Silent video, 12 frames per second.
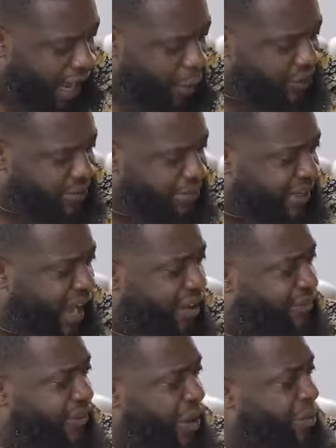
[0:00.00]
That wouldn't be
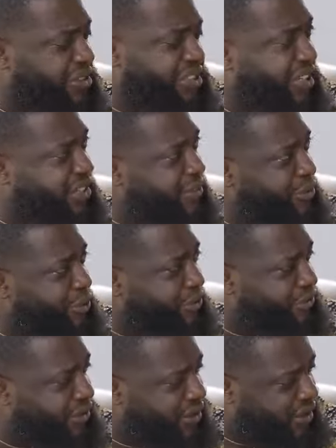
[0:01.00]
how far was the next
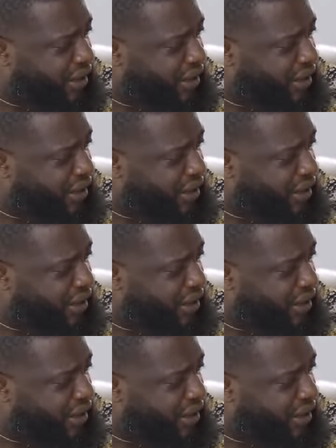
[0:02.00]
move.